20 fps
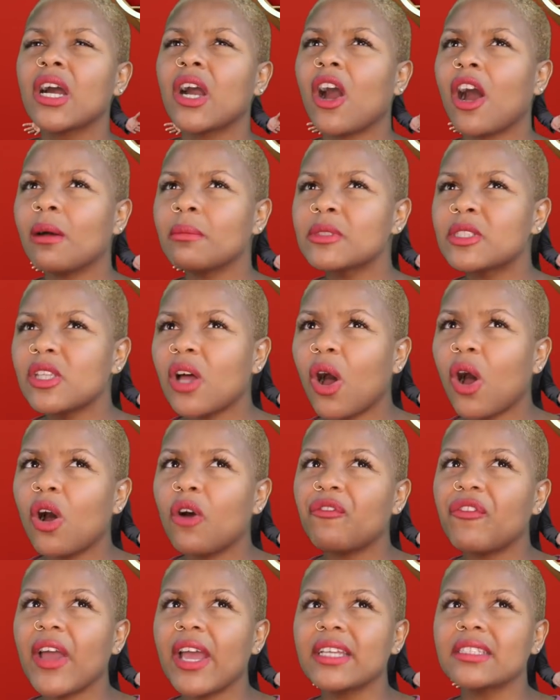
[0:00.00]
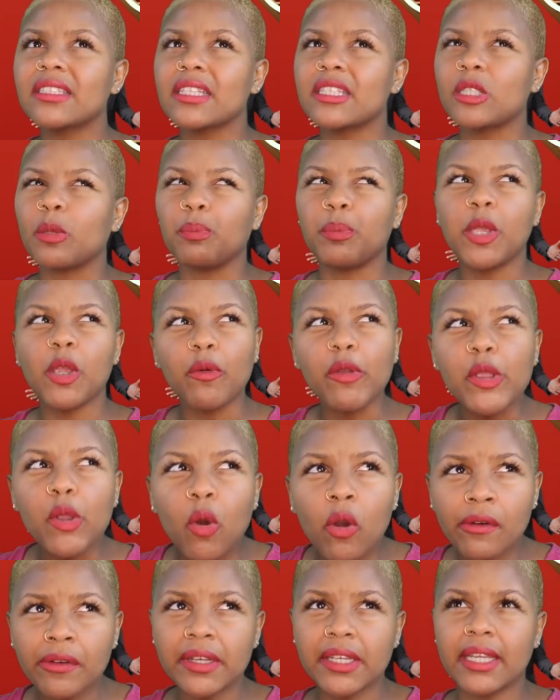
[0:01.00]
comes off as a
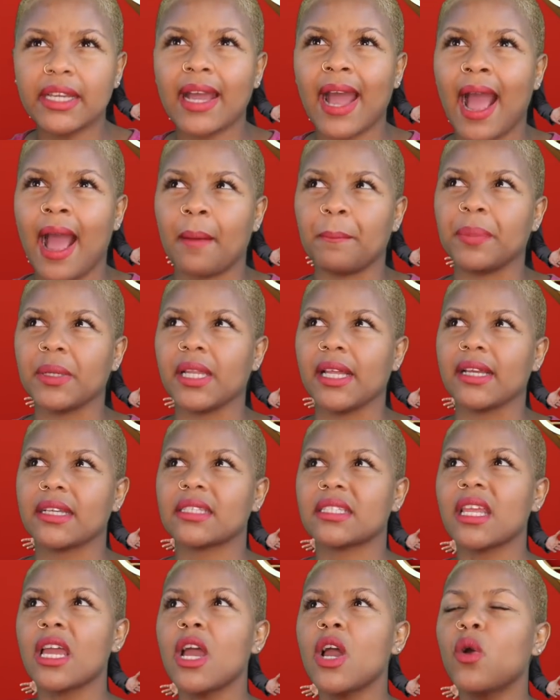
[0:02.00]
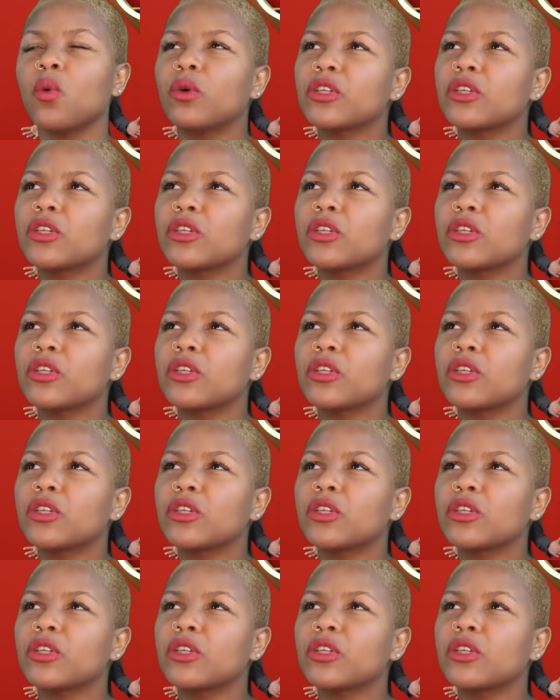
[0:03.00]
superiority complex,